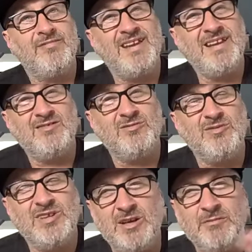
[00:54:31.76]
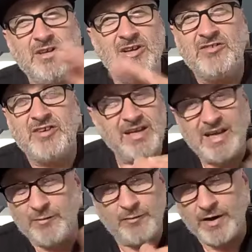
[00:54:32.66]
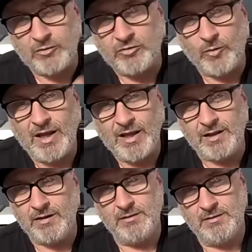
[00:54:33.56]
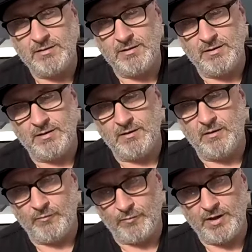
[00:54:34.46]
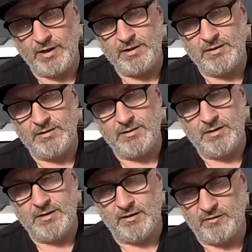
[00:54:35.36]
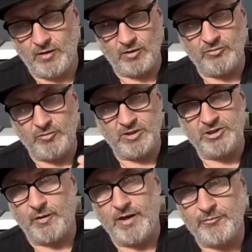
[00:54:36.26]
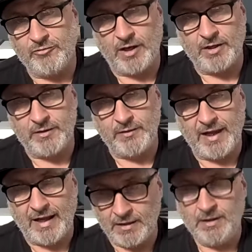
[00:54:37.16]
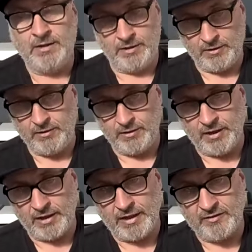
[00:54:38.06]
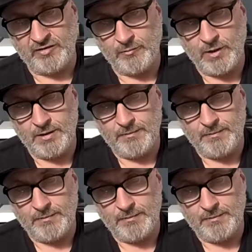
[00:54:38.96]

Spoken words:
is you can take everything else away, really. As long as we're showing up trying to do that, you're going to get somewhere.